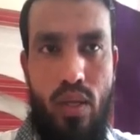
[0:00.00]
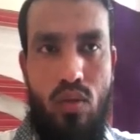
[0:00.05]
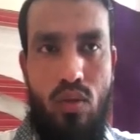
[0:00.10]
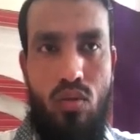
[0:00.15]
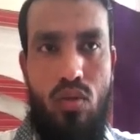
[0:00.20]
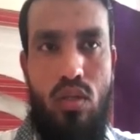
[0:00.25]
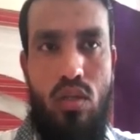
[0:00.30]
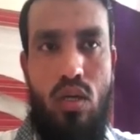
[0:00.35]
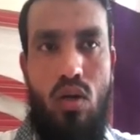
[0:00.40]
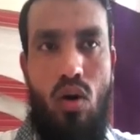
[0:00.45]

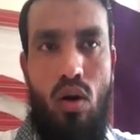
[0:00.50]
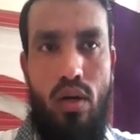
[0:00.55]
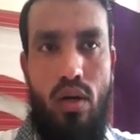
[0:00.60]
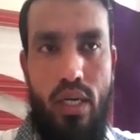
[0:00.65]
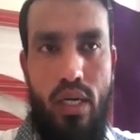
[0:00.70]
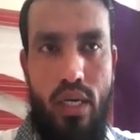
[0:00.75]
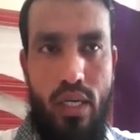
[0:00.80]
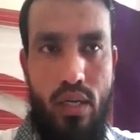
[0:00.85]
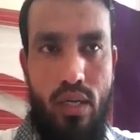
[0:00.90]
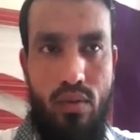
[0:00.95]
So the
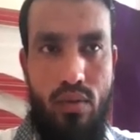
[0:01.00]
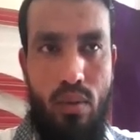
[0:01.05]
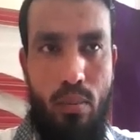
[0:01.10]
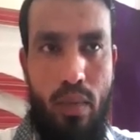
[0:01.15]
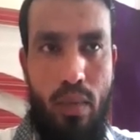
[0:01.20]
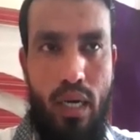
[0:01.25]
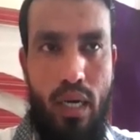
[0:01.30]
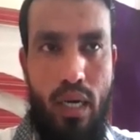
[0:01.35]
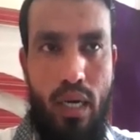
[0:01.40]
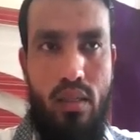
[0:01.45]
quantity of the
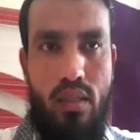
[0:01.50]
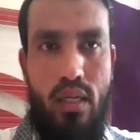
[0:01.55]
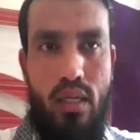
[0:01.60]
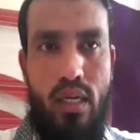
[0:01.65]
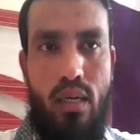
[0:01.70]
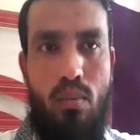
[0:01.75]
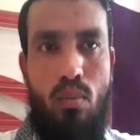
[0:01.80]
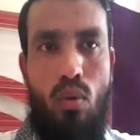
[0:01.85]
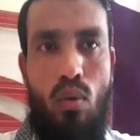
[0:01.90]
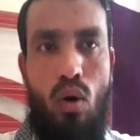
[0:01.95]
matter
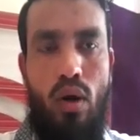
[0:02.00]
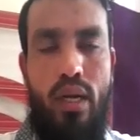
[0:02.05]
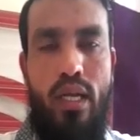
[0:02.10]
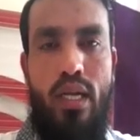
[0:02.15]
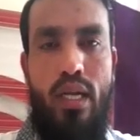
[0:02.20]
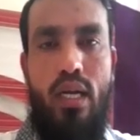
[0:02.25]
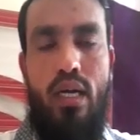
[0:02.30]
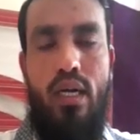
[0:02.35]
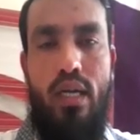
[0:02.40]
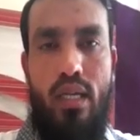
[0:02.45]
that a body
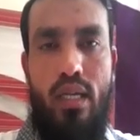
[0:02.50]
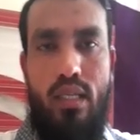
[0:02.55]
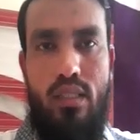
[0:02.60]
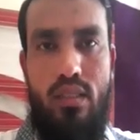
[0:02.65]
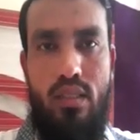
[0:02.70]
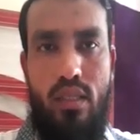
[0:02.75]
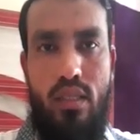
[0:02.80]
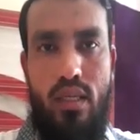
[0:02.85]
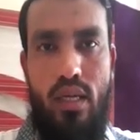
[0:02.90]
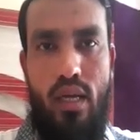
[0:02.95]

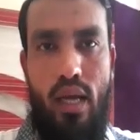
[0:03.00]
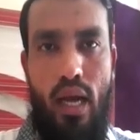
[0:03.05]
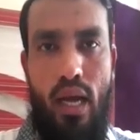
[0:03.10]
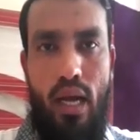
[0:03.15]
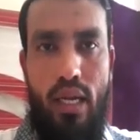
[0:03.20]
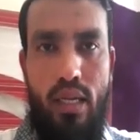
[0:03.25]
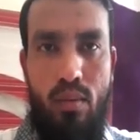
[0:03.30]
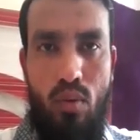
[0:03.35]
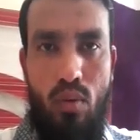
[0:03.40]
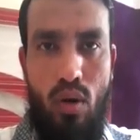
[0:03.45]
contains,
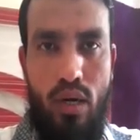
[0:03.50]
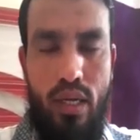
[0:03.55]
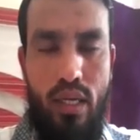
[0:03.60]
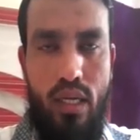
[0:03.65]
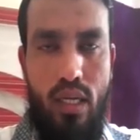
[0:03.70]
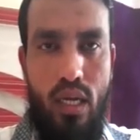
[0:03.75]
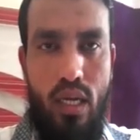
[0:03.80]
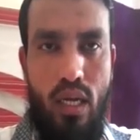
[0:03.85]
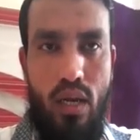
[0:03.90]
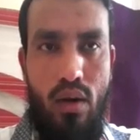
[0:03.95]
any body
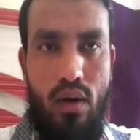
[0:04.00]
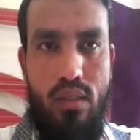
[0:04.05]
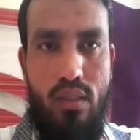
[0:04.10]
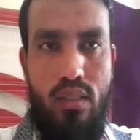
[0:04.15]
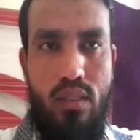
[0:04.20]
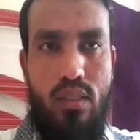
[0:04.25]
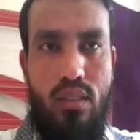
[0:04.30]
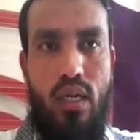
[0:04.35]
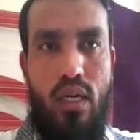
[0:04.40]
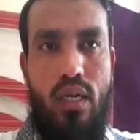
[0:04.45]
which
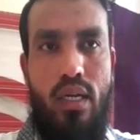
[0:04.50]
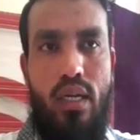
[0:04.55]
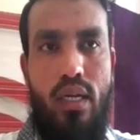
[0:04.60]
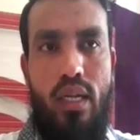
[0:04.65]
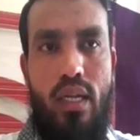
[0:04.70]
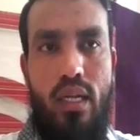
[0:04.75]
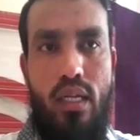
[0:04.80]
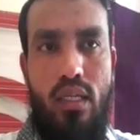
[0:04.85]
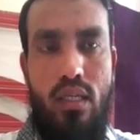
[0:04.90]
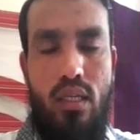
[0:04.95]
is
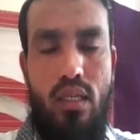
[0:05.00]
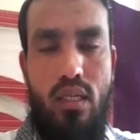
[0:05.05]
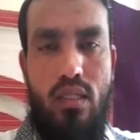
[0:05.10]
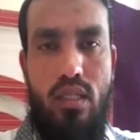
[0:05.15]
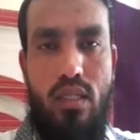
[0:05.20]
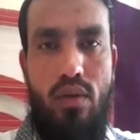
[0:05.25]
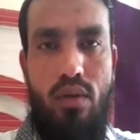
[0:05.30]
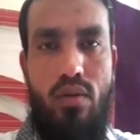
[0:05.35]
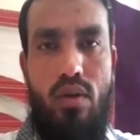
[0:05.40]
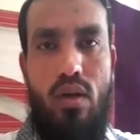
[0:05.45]
containing
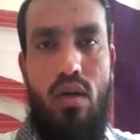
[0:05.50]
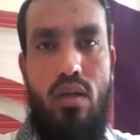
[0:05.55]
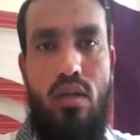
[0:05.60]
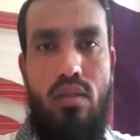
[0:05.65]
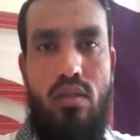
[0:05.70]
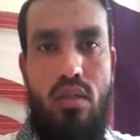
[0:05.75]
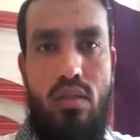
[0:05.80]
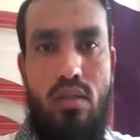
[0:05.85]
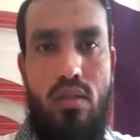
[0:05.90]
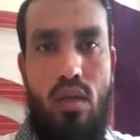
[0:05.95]

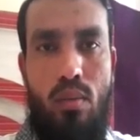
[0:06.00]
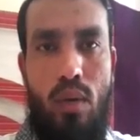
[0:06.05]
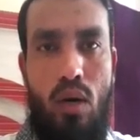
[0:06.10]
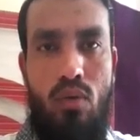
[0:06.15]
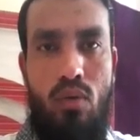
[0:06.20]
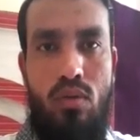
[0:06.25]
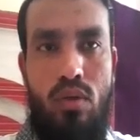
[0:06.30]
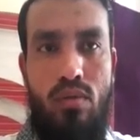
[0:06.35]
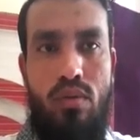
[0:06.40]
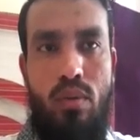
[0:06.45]
such
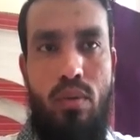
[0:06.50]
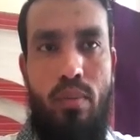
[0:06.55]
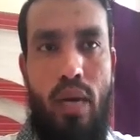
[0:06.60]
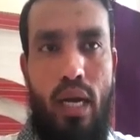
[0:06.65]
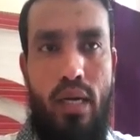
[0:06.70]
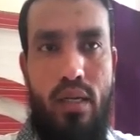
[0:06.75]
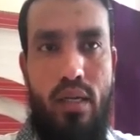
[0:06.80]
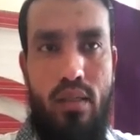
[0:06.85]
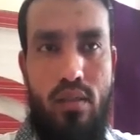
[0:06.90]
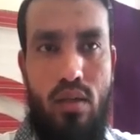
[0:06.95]
amount of the
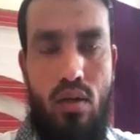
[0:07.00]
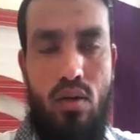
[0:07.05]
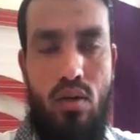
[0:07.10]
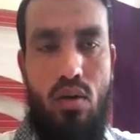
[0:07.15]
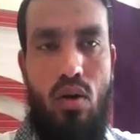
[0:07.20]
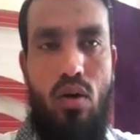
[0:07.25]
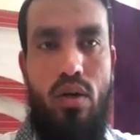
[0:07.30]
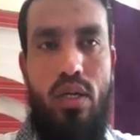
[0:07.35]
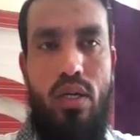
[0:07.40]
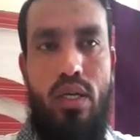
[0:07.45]
matter or
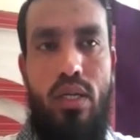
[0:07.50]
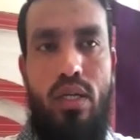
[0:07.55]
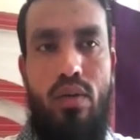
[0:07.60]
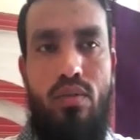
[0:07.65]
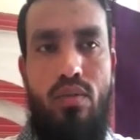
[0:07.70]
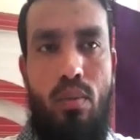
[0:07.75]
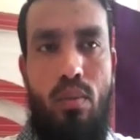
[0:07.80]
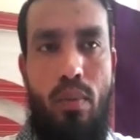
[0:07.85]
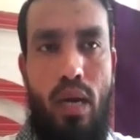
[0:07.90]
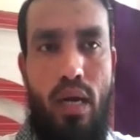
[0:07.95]
quantity
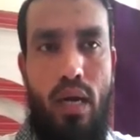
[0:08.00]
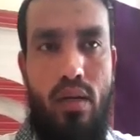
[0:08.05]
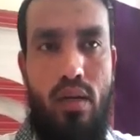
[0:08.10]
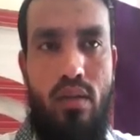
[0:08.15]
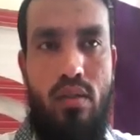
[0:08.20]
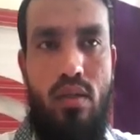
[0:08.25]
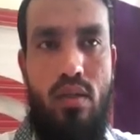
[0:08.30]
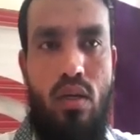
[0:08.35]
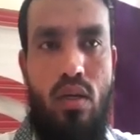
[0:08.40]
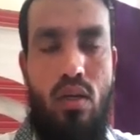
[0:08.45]
of the matter,
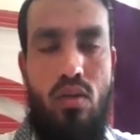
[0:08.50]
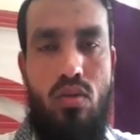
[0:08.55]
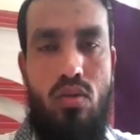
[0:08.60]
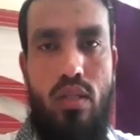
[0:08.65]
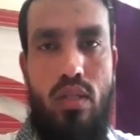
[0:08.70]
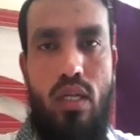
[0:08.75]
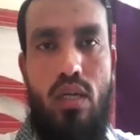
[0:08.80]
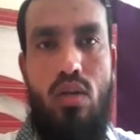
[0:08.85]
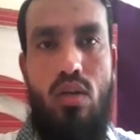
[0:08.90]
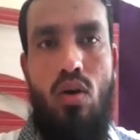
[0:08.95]
so
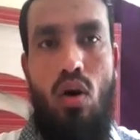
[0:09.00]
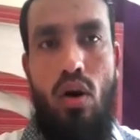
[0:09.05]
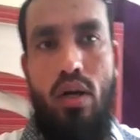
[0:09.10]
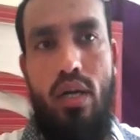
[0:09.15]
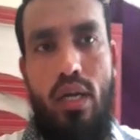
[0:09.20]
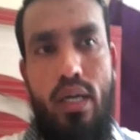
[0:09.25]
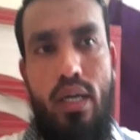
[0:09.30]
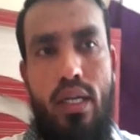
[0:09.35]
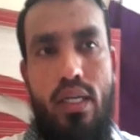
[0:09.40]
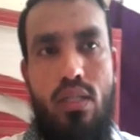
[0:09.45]
that
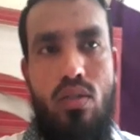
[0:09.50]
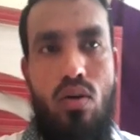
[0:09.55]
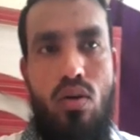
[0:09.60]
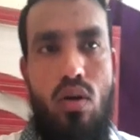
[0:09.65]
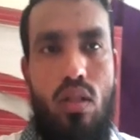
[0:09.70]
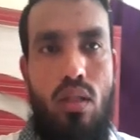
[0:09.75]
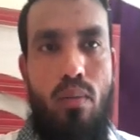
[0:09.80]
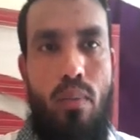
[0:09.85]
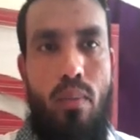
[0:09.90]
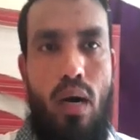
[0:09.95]
quantity is
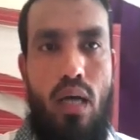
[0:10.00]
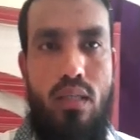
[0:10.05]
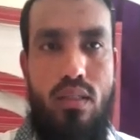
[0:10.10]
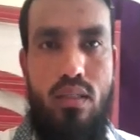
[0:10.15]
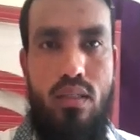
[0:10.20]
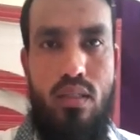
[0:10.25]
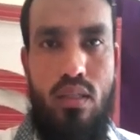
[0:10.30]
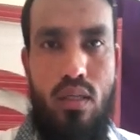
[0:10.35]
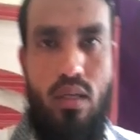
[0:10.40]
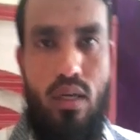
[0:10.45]
called the
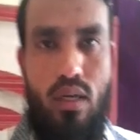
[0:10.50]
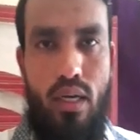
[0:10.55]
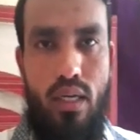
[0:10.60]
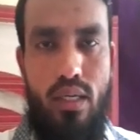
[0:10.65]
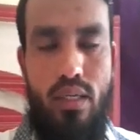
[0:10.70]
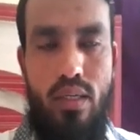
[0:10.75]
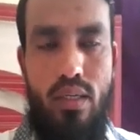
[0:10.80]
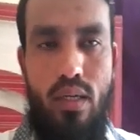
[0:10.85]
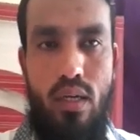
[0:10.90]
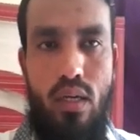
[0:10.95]
mass, right?
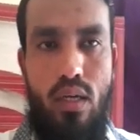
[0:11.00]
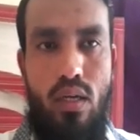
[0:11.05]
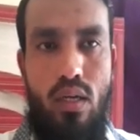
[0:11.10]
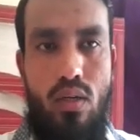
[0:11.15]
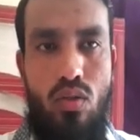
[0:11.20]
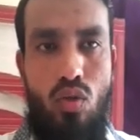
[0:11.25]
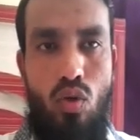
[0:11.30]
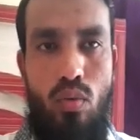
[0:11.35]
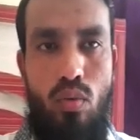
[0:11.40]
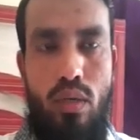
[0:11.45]

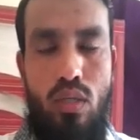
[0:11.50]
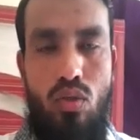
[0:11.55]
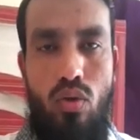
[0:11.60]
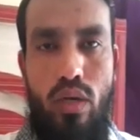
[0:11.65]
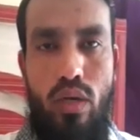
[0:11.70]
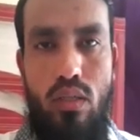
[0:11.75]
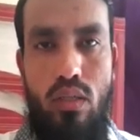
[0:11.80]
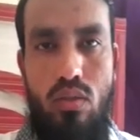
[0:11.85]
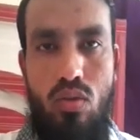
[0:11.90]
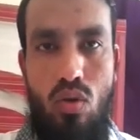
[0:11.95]
So
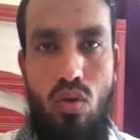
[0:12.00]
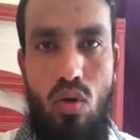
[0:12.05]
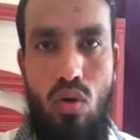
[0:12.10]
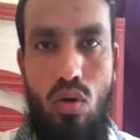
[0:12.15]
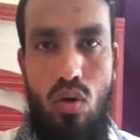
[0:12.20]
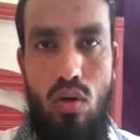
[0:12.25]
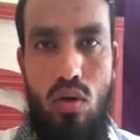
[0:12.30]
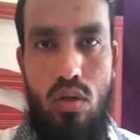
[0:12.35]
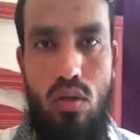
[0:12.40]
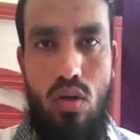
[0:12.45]
and
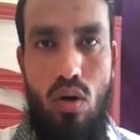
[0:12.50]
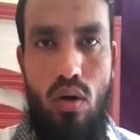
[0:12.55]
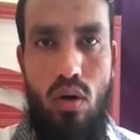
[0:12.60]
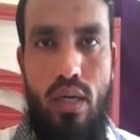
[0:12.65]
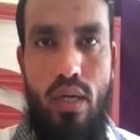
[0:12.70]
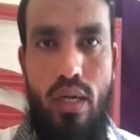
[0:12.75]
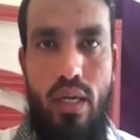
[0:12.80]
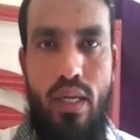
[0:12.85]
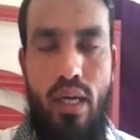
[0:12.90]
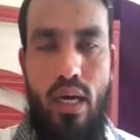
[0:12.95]
so
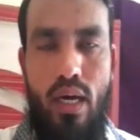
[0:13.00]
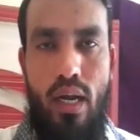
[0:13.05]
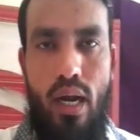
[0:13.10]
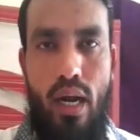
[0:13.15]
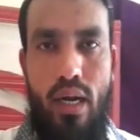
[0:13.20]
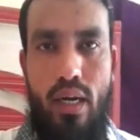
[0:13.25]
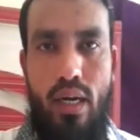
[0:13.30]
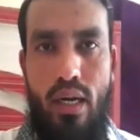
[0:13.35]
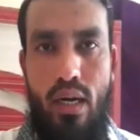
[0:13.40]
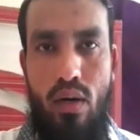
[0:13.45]
quantity are
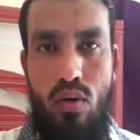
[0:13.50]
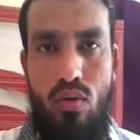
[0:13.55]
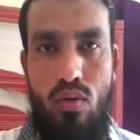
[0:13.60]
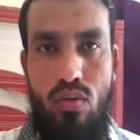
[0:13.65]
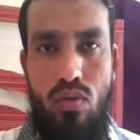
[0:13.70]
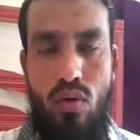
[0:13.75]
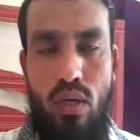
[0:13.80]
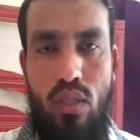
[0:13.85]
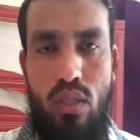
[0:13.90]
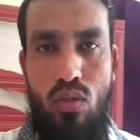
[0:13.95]
added into
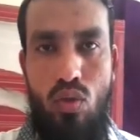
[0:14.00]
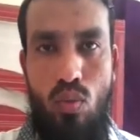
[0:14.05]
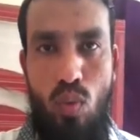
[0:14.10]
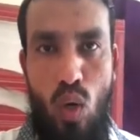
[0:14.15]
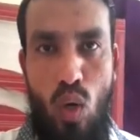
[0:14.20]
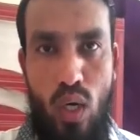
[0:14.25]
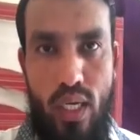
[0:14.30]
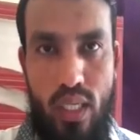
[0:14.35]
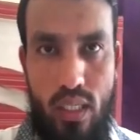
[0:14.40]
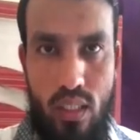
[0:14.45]
so and so
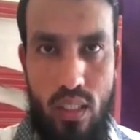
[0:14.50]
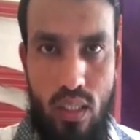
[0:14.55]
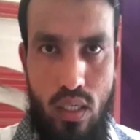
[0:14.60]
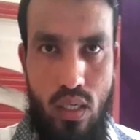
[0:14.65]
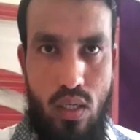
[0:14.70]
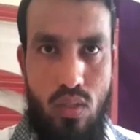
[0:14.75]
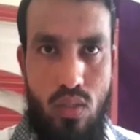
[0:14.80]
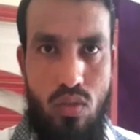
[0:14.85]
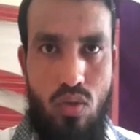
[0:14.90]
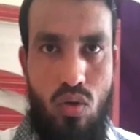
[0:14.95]
body,
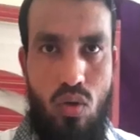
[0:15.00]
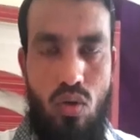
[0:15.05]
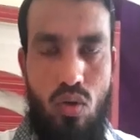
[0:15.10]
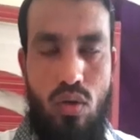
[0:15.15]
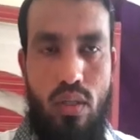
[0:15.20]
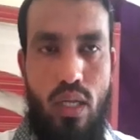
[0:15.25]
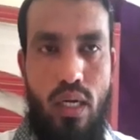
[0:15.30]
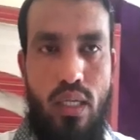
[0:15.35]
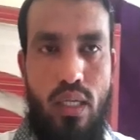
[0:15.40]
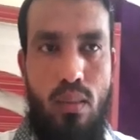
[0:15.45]
so
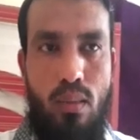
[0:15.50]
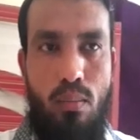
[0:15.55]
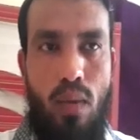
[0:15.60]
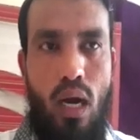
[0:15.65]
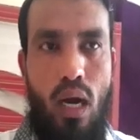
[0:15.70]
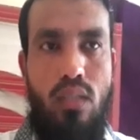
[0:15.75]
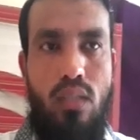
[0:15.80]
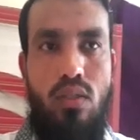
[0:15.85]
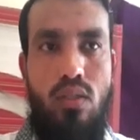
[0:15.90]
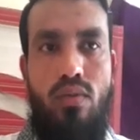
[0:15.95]
that is the
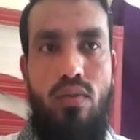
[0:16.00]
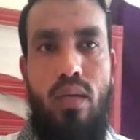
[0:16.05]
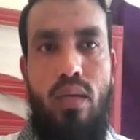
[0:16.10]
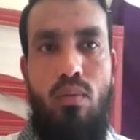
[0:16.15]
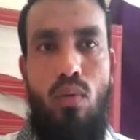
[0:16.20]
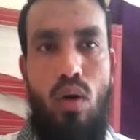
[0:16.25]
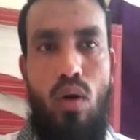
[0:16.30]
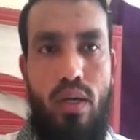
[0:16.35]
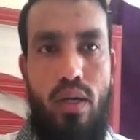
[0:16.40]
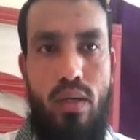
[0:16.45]
mass of that
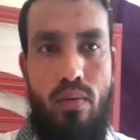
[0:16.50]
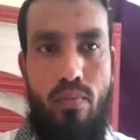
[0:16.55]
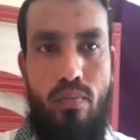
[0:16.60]
body.